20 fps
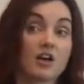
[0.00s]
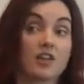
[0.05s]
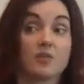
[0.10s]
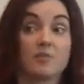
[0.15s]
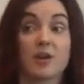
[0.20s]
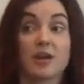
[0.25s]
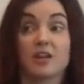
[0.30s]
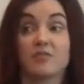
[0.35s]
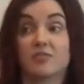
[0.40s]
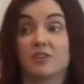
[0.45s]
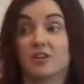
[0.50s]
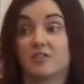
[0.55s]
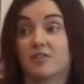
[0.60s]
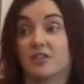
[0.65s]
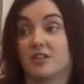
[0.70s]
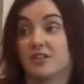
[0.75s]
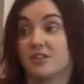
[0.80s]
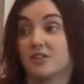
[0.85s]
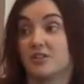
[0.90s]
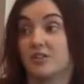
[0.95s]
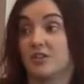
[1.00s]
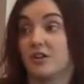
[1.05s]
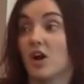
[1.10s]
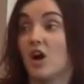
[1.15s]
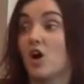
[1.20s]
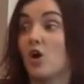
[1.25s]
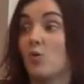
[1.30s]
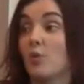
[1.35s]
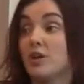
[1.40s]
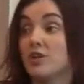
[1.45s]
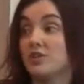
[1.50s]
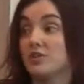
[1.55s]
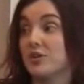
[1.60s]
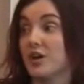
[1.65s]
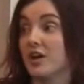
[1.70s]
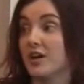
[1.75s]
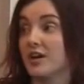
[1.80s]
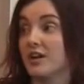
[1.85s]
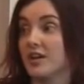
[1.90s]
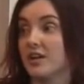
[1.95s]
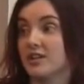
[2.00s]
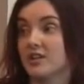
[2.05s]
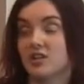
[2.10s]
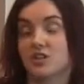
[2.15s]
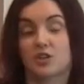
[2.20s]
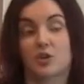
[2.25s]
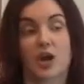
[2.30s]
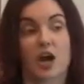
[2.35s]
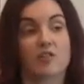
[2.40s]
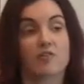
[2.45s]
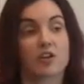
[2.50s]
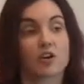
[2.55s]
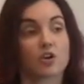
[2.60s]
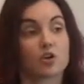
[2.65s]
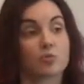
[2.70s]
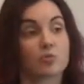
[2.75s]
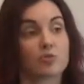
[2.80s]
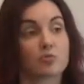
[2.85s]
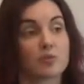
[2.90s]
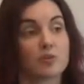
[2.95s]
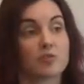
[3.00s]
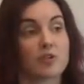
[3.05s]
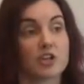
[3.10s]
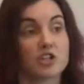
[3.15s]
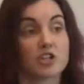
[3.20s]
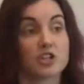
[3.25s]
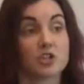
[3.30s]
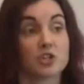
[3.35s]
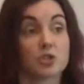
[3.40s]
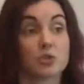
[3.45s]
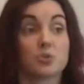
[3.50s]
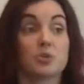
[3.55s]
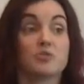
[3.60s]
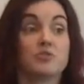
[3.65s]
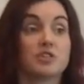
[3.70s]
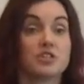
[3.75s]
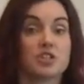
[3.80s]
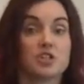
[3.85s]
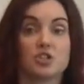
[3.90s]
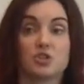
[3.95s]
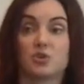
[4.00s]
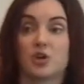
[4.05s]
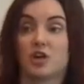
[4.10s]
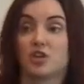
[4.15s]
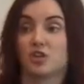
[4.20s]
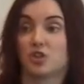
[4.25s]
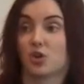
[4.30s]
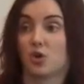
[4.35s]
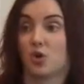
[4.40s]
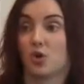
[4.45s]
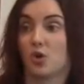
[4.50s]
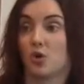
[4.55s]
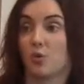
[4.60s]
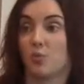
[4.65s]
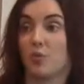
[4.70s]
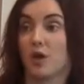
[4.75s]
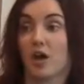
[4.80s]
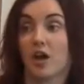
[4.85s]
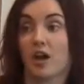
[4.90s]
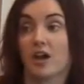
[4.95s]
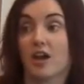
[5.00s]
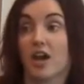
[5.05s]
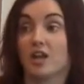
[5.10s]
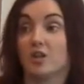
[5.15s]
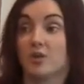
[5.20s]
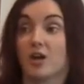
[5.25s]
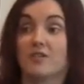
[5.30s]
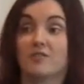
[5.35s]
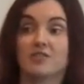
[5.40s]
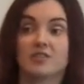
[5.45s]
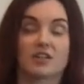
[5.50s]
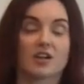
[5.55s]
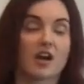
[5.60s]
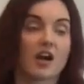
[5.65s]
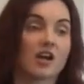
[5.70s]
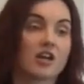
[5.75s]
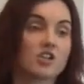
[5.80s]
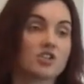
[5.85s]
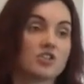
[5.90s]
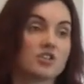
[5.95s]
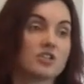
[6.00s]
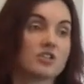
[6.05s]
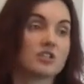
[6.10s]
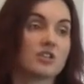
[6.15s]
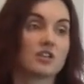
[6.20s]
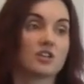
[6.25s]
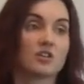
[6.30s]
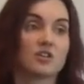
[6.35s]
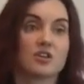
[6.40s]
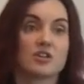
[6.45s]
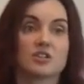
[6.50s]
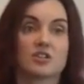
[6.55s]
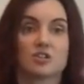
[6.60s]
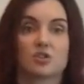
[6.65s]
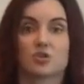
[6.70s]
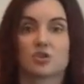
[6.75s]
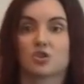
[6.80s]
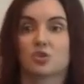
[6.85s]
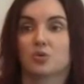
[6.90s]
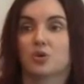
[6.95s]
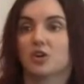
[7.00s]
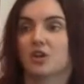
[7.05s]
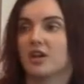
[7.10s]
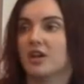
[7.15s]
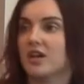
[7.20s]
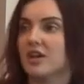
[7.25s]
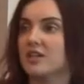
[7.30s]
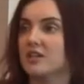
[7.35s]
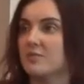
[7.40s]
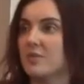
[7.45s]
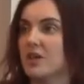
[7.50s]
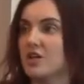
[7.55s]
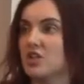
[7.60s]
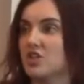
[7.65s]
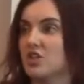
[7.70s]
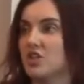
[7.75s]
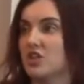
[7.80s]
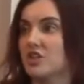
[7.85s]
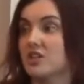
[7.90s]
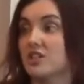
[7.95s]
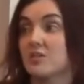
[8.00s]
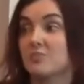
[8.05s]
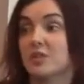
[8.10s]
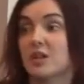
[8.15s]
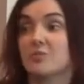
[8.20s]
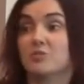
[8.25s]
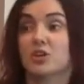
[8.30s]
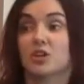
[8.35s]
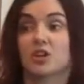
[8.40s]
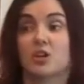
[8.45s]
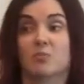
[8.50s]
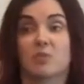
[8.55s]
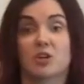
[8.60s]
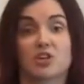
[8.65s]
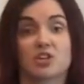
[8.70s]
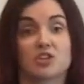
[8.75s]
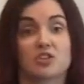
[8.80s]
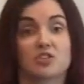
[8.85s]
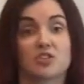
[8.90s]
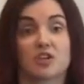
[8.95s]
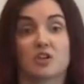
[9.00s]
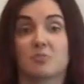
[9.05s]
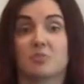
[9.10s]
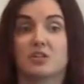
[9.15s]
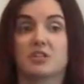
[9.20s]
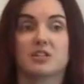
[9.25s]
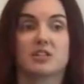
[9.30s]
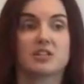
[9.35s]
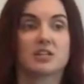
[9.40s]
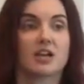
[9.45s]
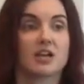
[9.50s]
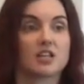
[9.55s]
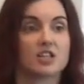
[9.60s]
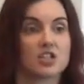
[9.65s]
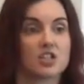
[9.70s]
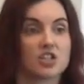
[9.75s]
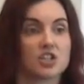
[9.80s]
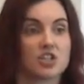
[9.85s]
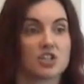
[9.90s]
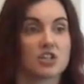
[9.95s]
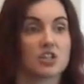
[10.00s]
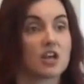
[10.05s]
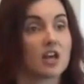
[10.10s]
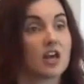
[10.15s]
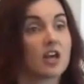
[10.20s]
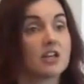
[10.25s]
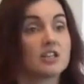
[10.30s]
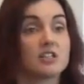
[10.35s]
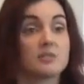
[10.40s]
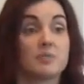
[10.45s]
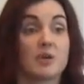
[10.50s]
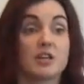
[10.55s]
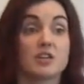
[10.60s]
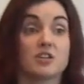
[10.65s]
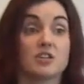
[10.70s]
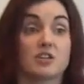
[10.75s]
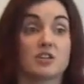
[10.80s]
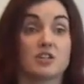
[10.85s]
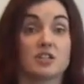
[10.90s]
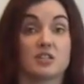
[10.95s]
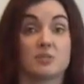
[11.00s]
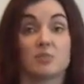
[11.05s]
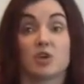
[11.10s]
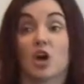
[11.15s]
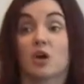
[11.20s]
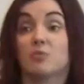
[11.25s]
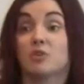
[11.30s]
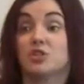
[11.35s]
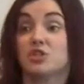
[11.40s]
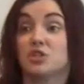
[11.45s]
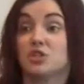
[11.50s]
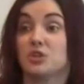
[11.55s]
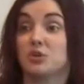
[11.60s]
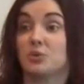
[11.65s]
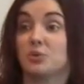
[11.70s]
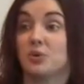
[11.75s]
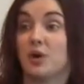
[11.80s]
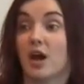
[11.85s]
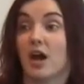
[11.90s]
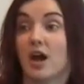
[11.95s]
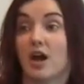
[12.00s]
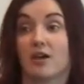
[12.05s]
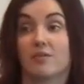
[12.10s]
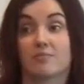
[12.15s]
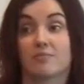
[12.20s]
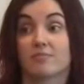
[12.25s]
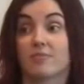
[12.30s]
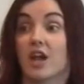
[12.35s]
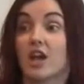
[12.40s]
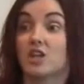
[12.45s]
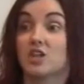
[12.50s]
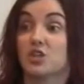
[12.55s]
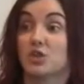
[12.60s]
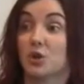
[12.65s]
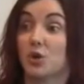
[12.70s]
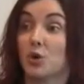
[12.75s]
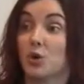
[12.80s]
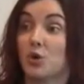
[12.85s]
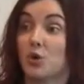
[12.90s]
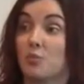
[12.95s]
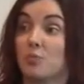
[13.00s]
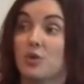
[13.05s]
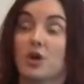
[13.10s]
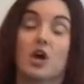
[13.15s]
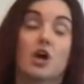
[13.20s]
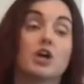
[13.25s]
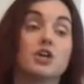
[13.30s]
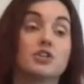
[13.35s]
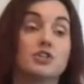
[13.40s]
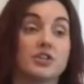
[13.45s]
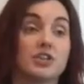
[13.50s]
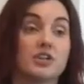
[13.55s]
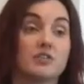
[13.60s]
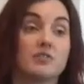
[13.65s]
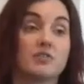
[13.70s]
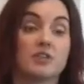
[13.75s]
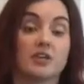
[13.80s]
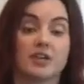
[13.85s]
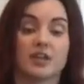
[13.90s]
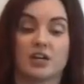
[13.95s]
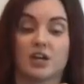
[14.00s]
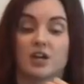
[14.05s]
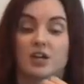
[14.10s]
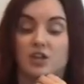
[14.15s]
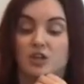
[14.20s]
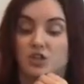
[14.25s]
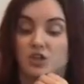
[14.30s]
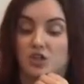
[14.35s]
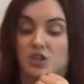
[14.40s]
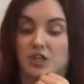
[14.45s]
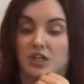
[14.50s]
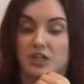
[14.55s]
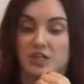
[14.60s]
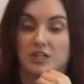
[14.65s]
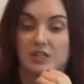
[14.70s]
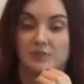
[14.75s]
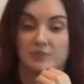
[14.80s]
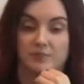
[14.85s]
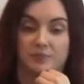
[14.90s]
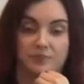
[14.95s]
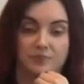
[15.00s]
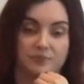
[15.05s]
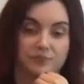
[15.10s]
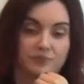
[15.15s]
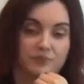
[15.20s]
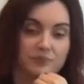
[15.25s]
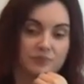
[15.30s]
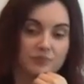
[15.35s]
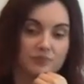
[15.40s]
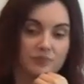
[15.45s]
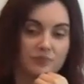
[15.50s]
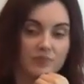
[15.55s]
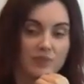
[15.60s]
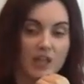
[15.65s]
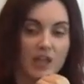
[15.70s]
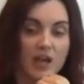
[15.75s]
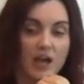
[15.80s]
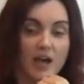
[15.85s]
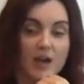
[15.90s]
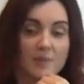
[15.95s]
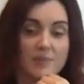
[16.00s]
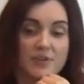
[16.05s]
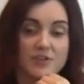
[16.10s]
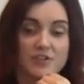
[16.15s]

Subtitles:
The benefit of it is that once you are connected, you have a group of professionals who would visit you at your home, and you have a psychiatrist, a nurse, a social worker, a case manager, sometimes occupational therapist, a dietitian, depending on the team, coming to you at your home to give you the care that you need.